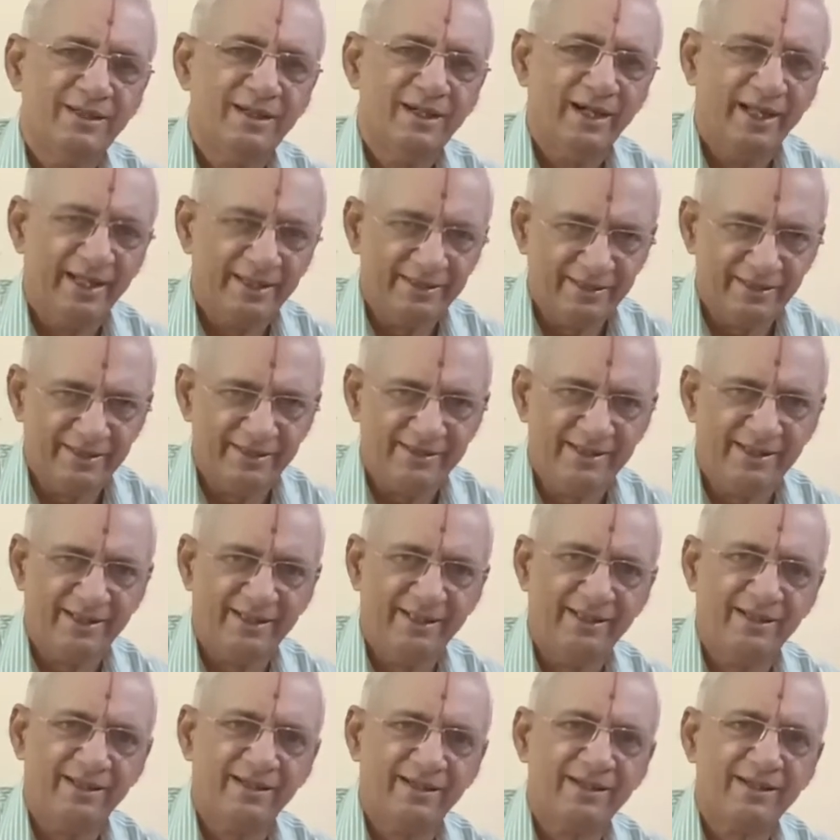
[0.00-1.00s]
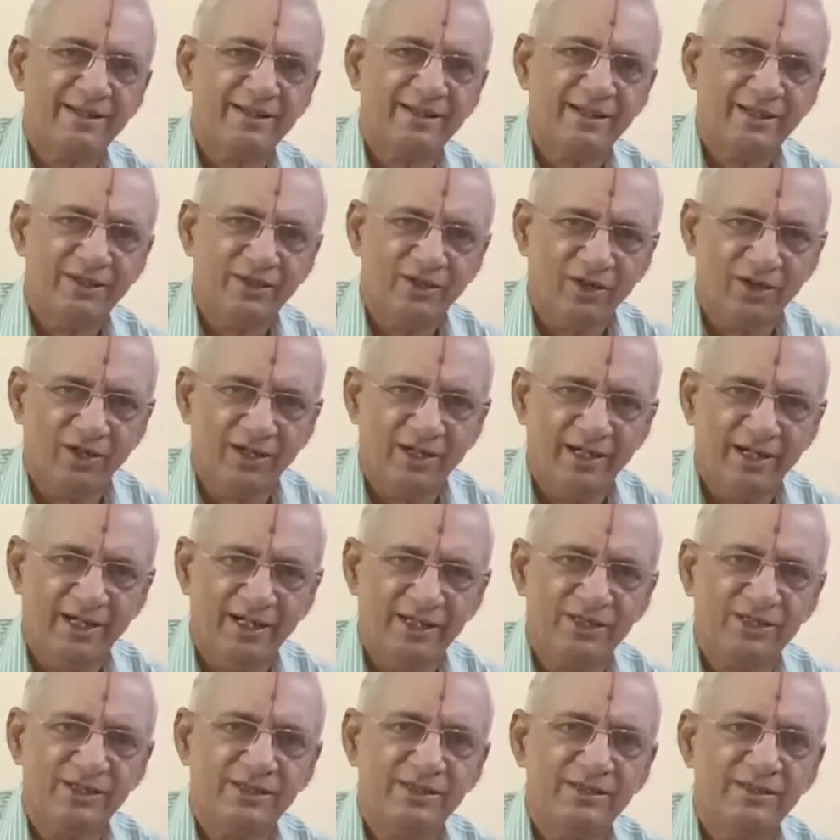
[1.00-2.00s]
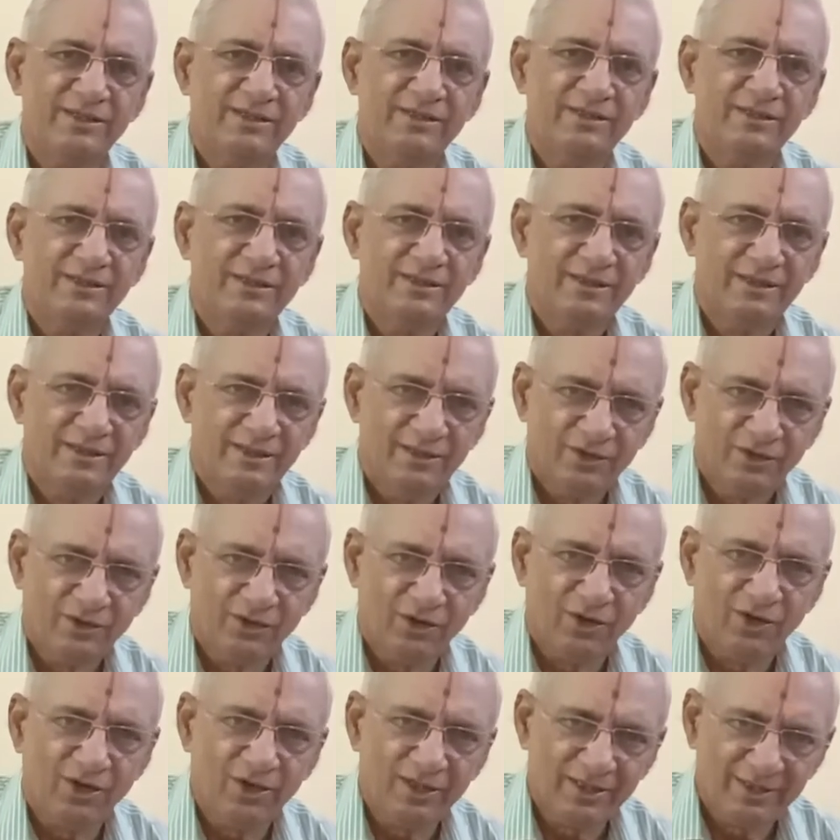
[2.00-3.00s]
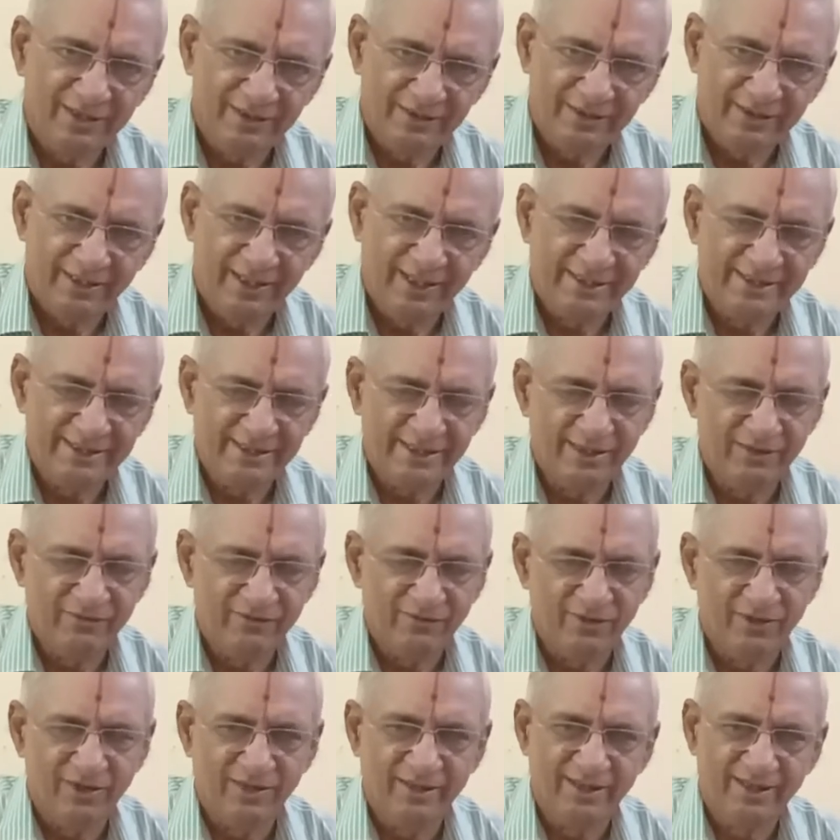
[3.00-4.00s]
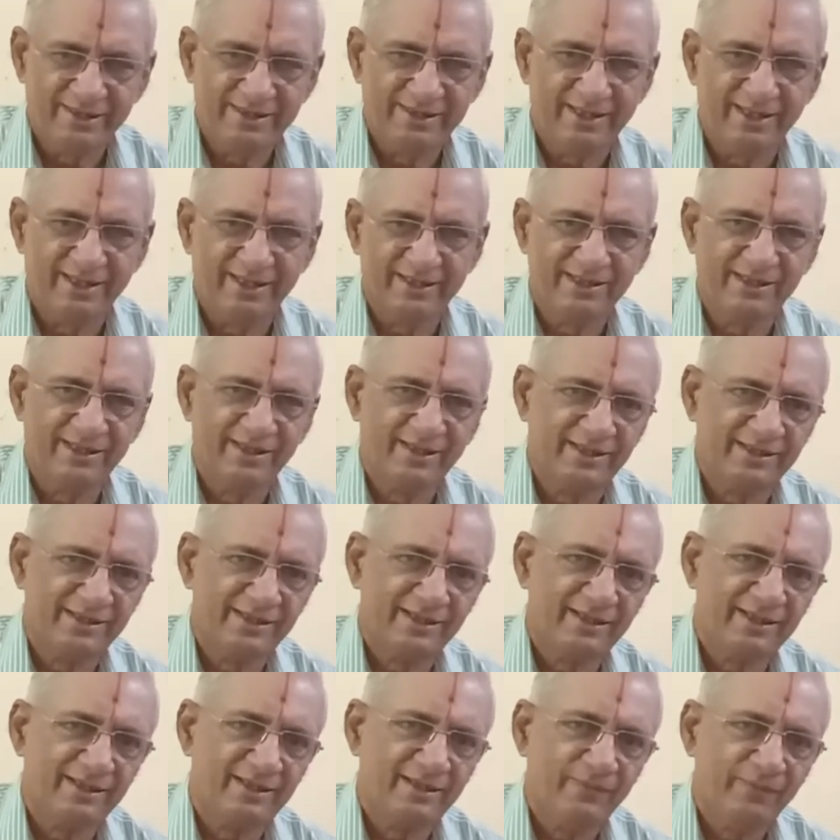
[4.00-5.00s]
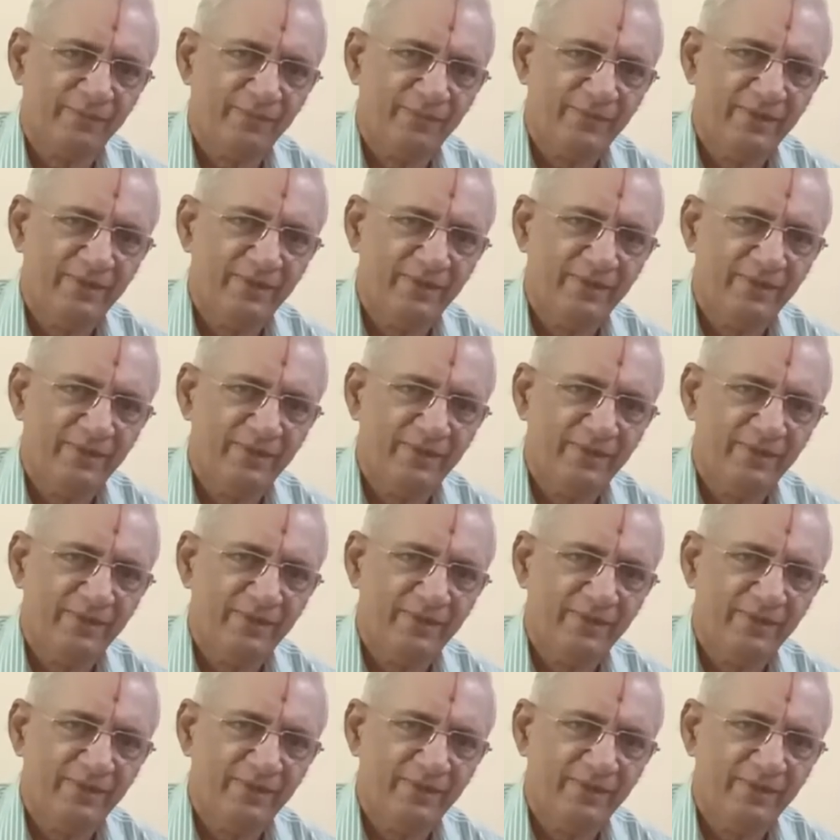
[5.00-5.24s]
like the desire, knowledge, thought, action, word, etc.